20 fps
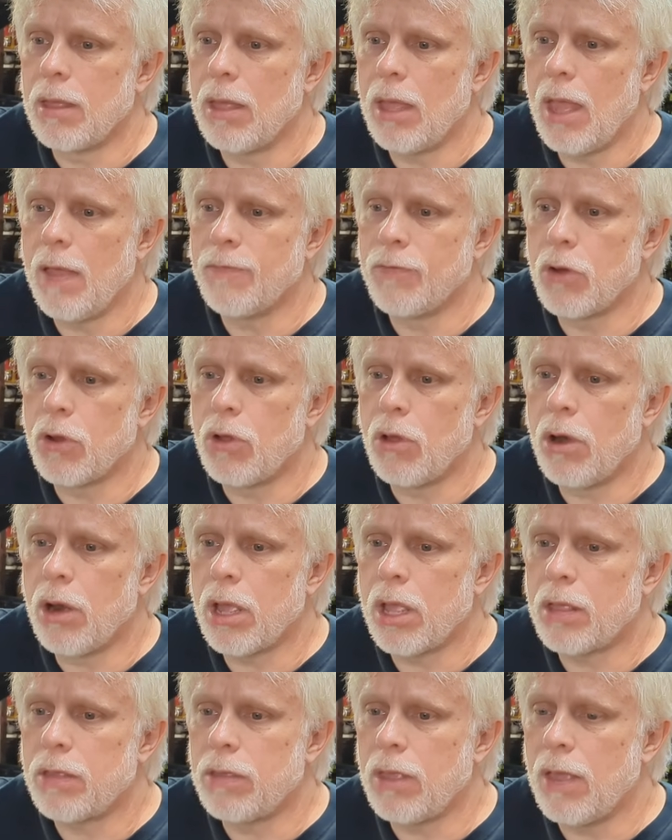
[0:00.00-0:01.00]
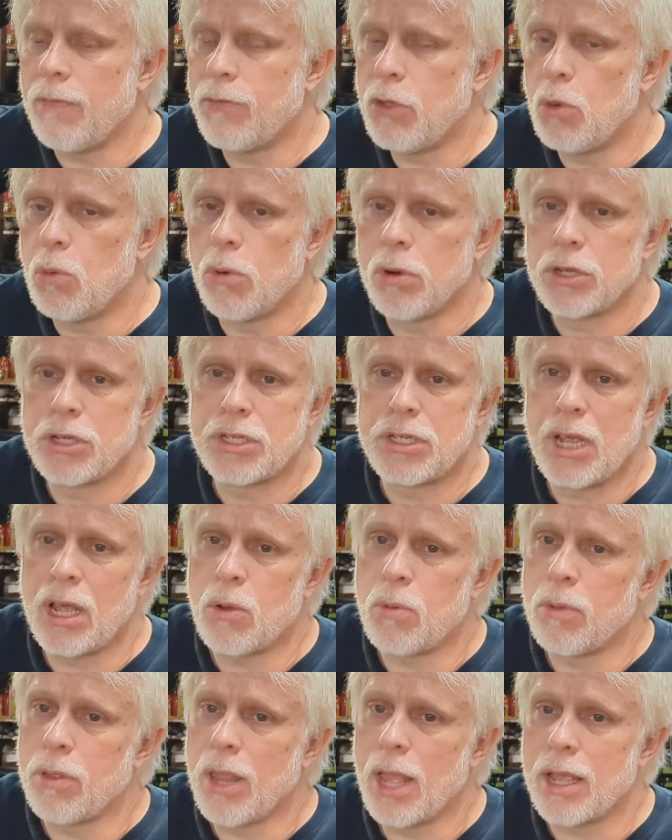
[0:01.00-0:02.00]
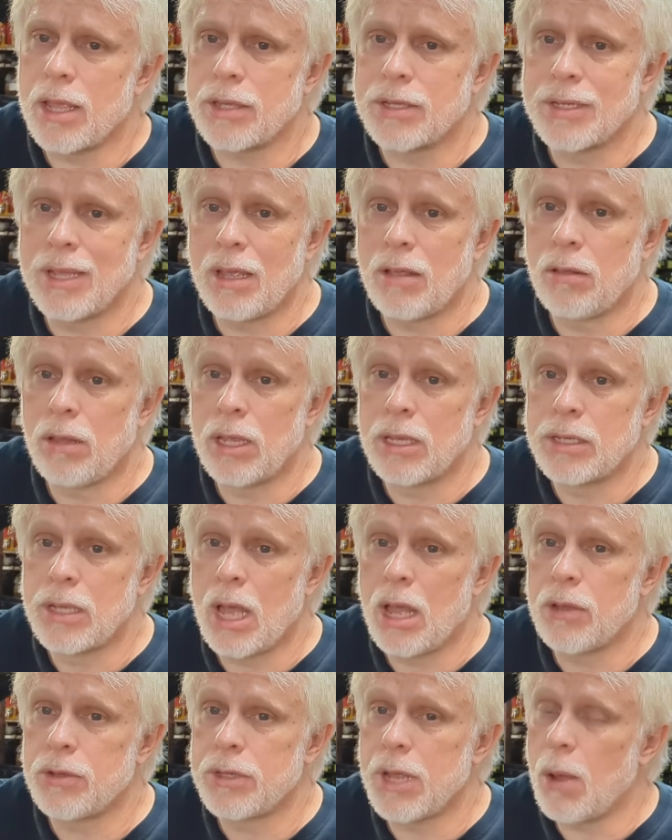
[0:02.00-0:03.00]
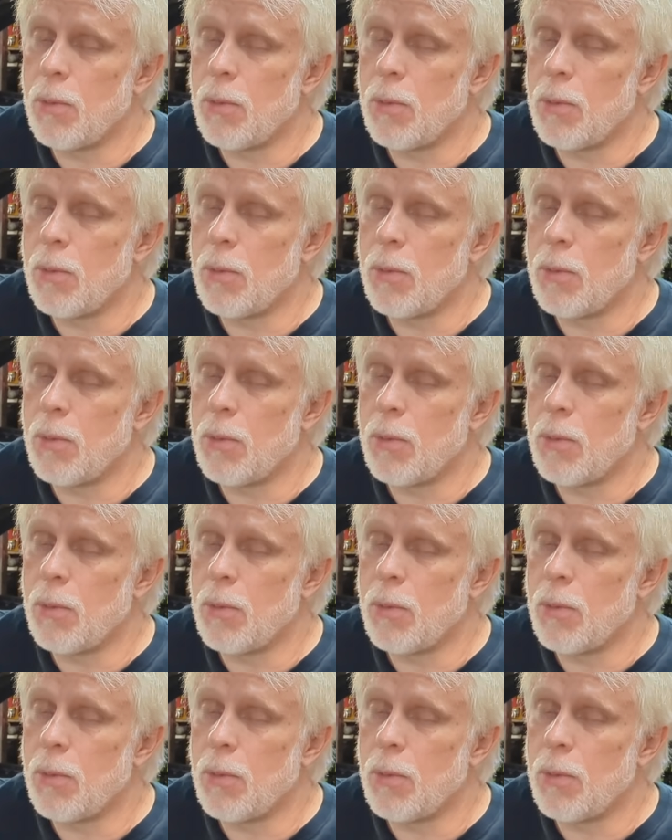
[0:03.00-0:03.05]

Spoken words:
if you want to stick with like a single exhaust,